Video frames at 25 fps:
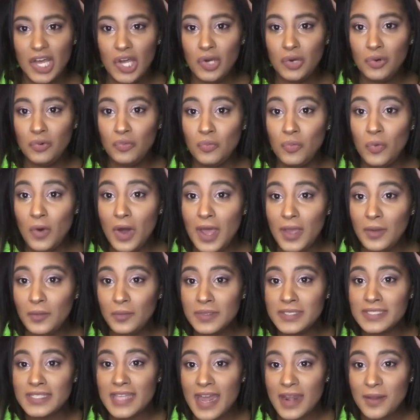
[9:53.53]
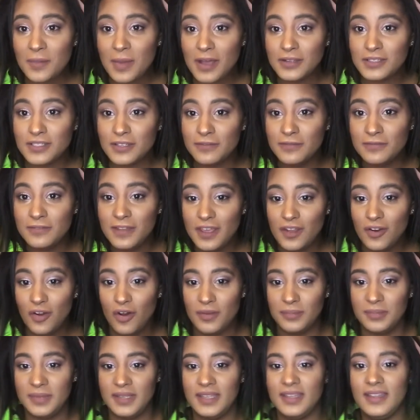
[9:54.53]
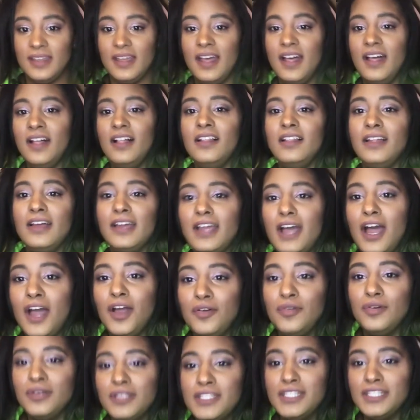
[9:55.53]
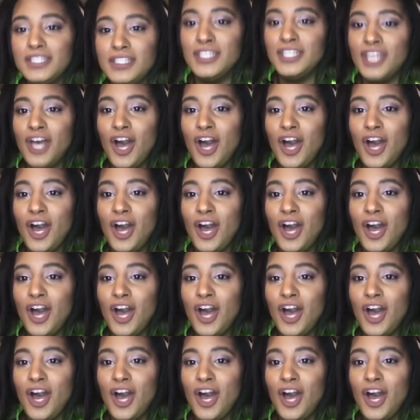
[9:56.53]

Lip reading: what was that about to fit on me? Like, I was